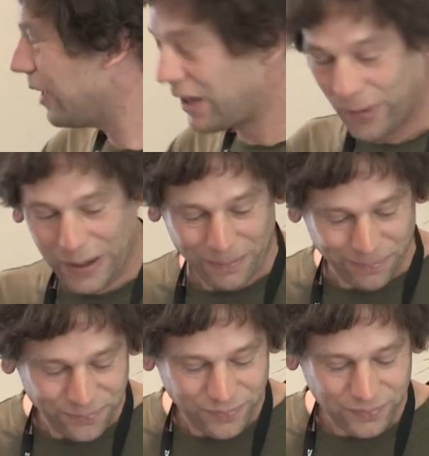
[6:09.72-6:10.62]
anyway,
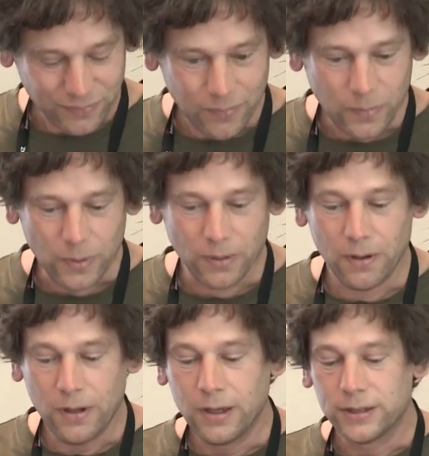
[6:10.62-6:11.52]

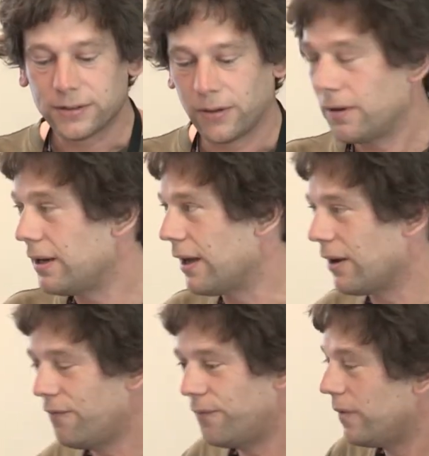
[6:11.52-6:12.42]
so
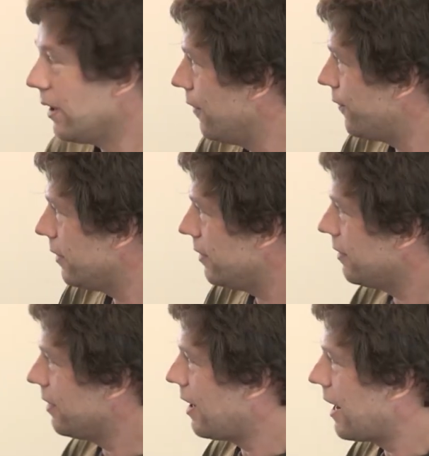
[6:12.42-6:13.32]
now if if
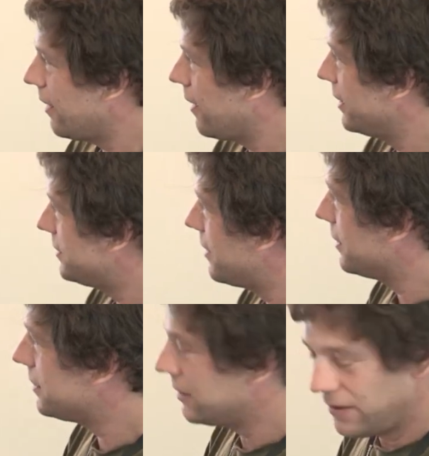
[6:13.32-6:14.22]
you analyse
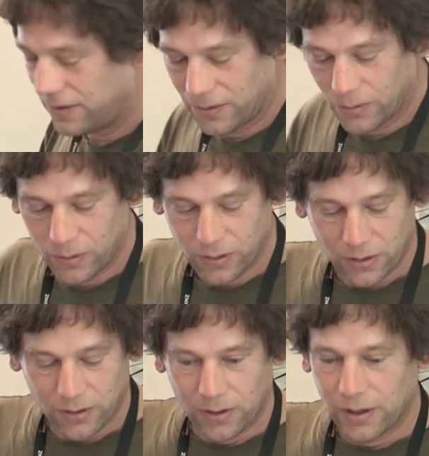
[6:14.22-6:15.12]
this,
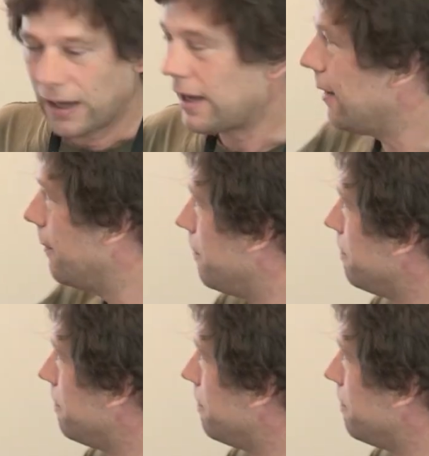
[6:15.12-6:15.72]
um,